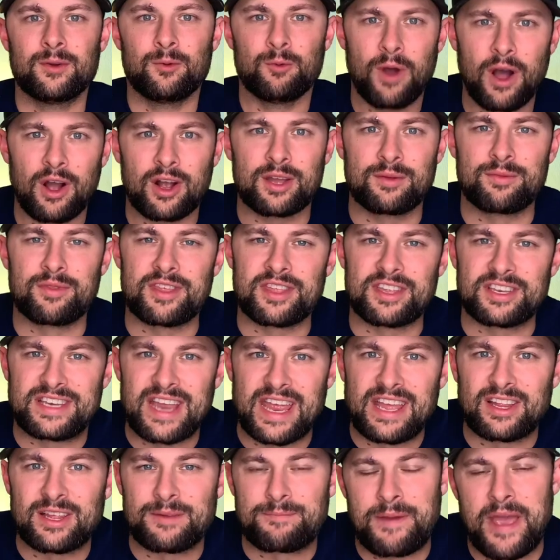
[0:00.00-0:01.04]
Welcome to the
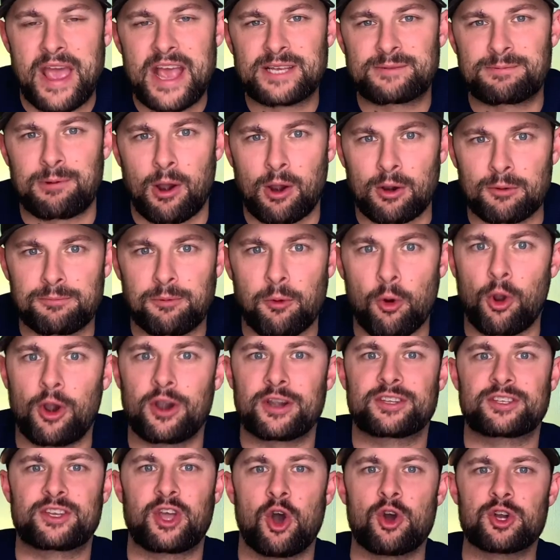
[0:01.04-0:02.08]
Daily Baseball
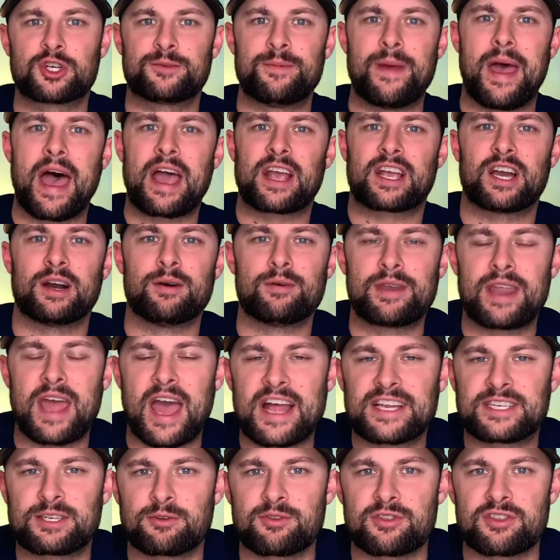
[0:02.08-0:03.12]
Report. Coach Matt coming
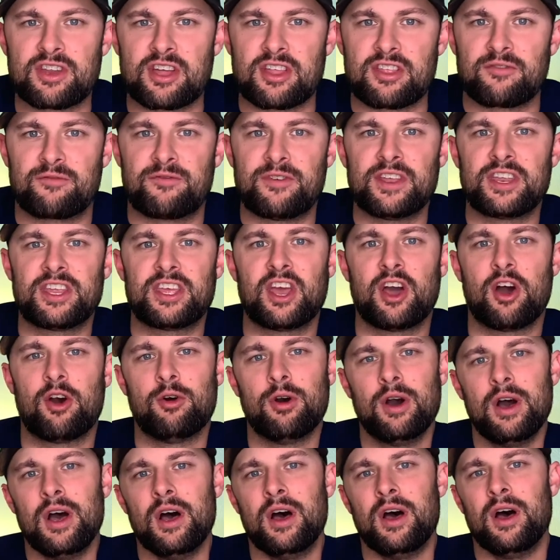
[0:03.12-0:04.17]
at you with another
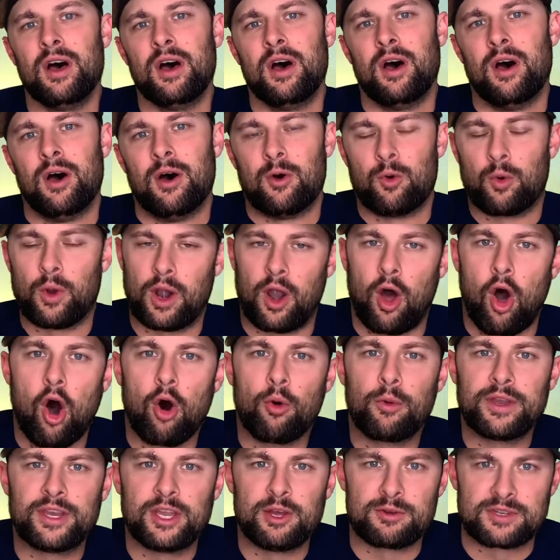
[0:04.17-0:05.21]
video where
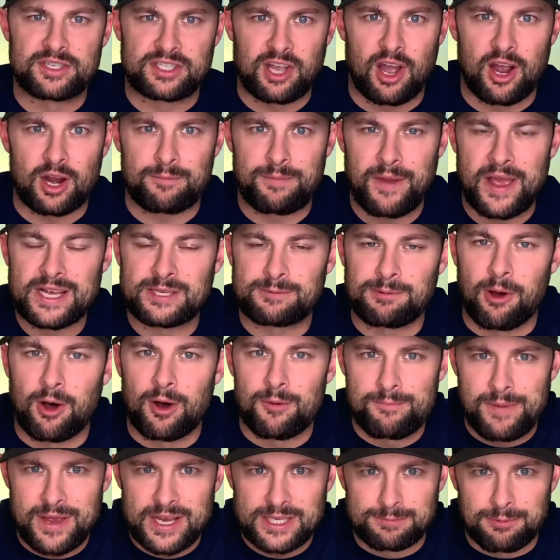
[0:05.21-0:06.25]
all we do is talk baseball
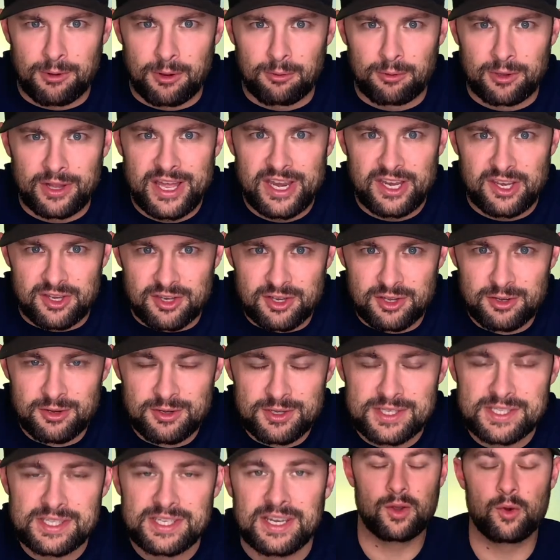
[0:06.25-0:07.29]
and baseball-related
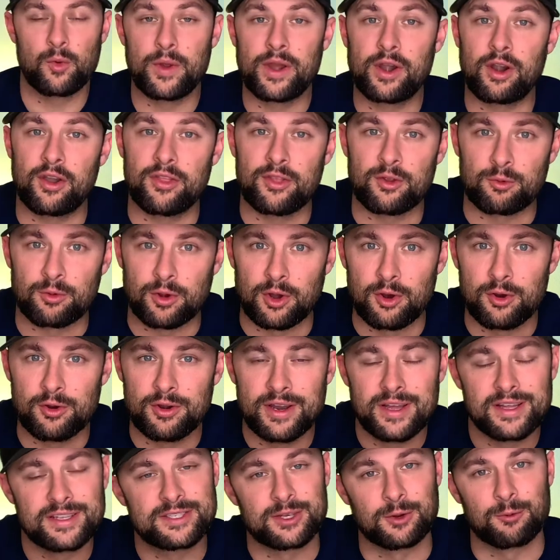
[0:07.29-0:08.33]
news. We're on the
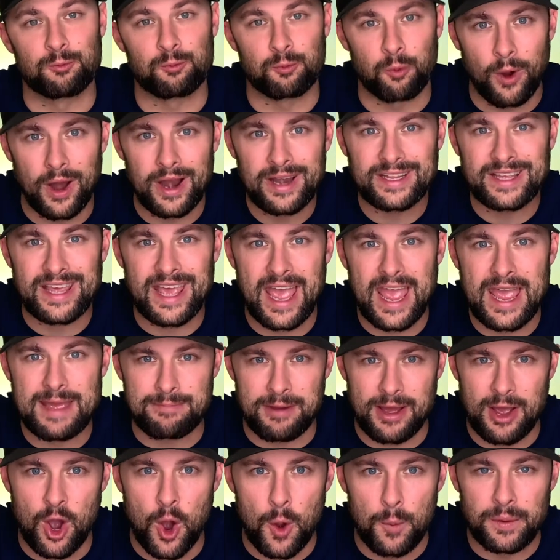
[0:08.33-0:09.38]
road to 1K
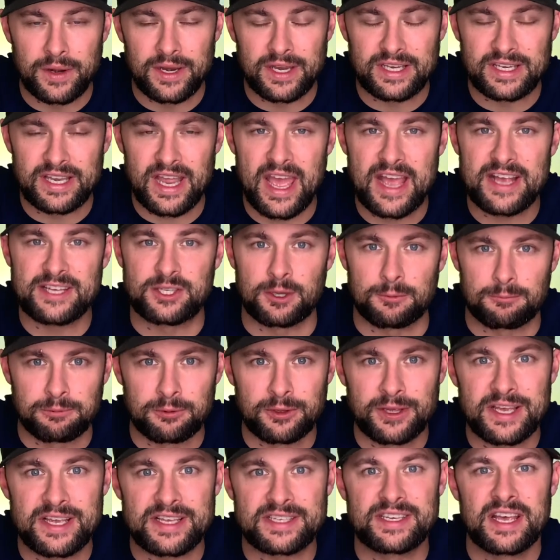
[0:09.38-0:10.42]
by opening day, so
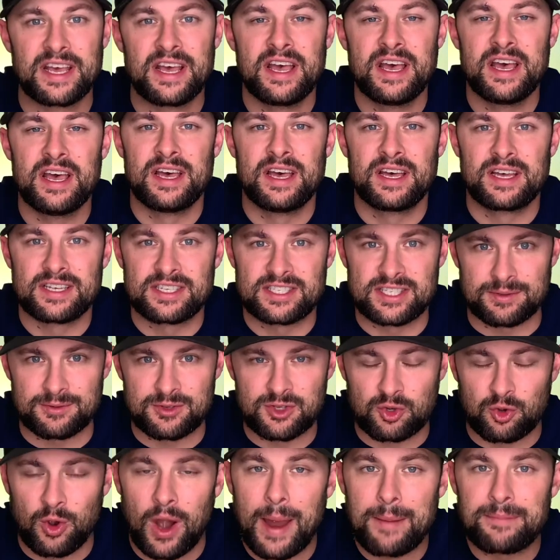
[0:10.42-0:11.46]
please
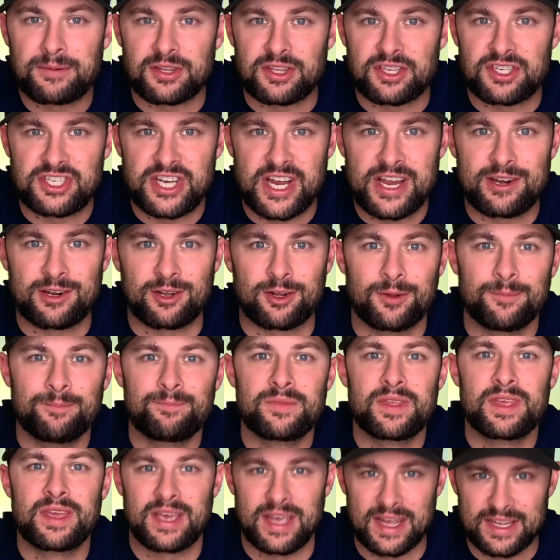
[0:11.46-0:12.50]
subscribe to the
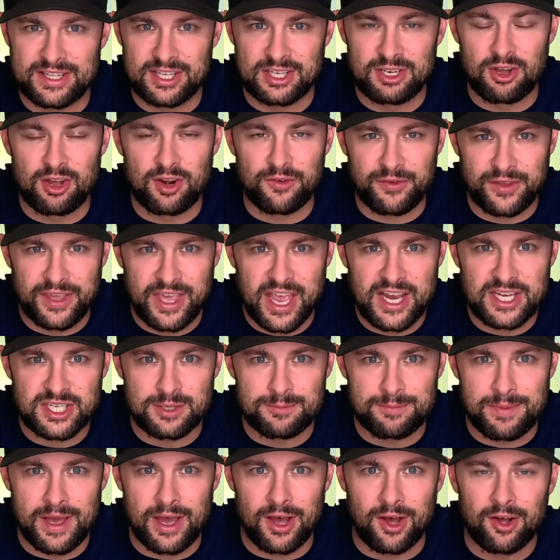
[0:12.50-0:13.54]
channel, hit the
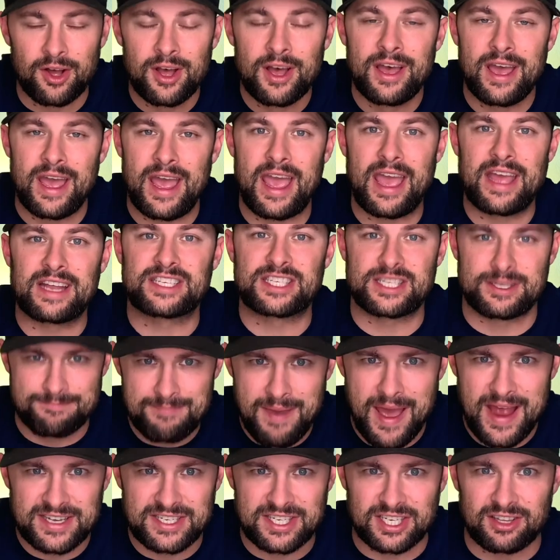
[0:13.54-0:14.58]
notification bell, and
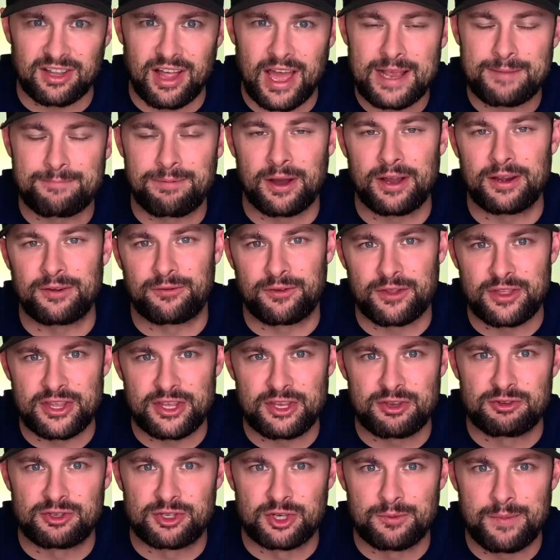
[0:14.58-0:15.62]
smash the like button for
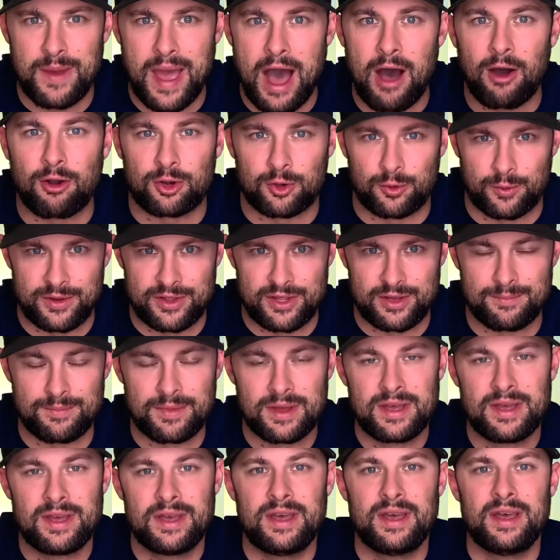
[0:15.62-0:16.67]
the YouTube algorithm.
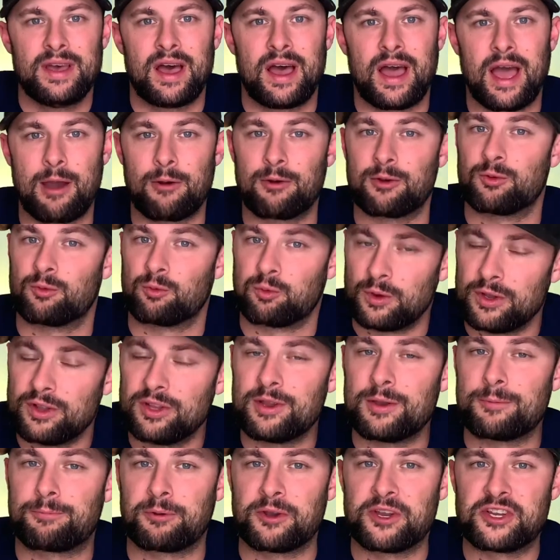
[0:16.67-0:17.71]
I would
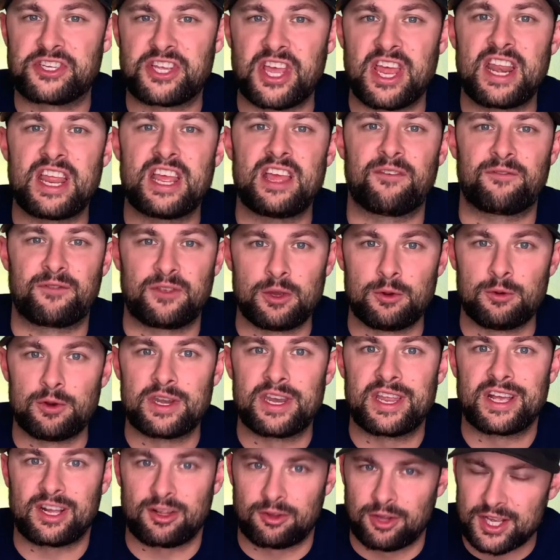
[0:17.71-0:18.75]
really appreciate it if you
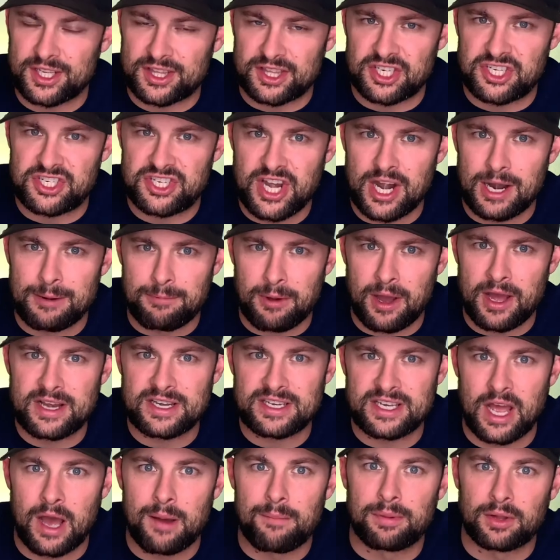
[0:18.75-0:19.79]
would click the share button
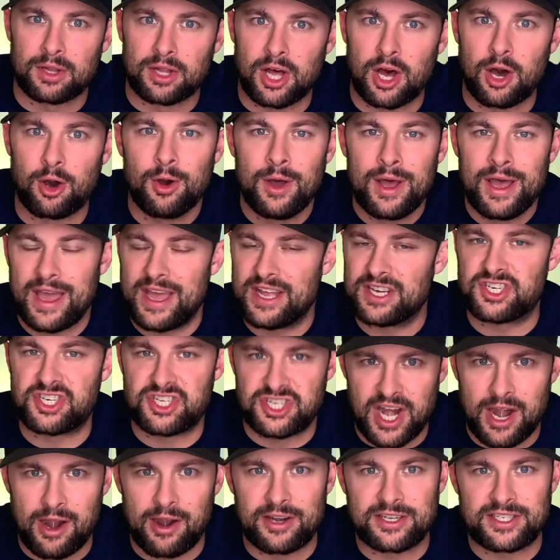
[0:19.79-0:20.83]
down below and
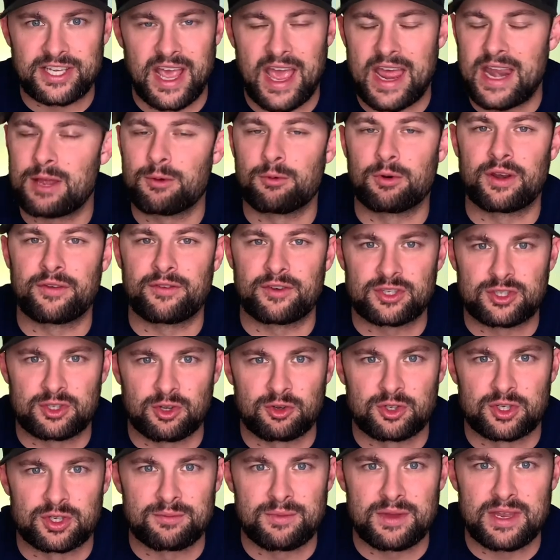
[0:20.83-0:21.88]
share it to any one of your
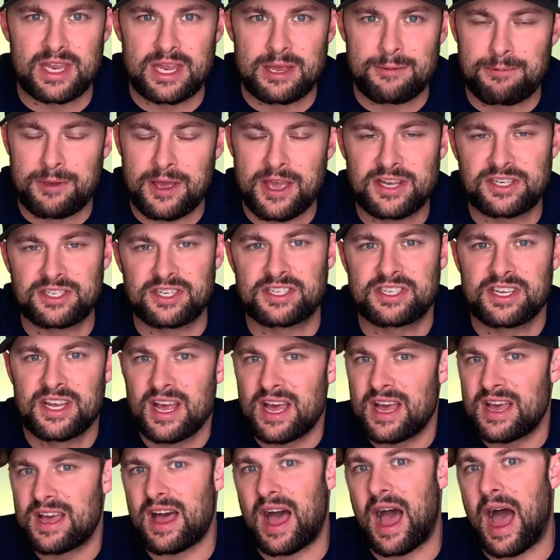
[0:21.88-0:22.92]
social media pages.
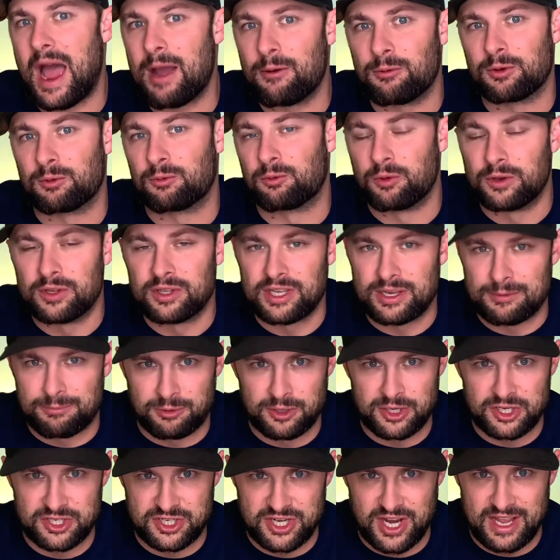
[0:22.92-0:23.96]
I would really
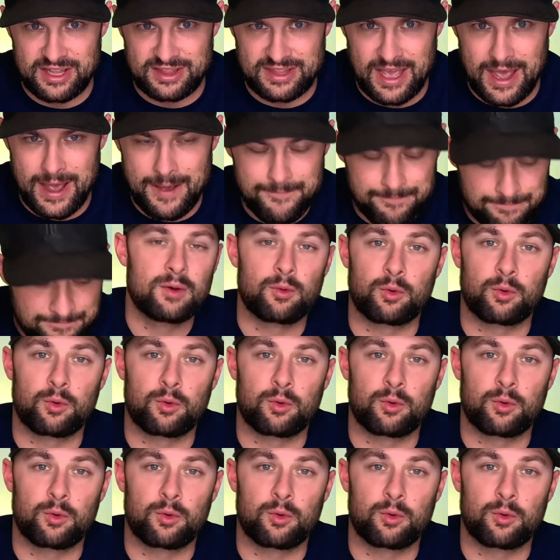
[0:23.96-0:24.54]
appreciate that.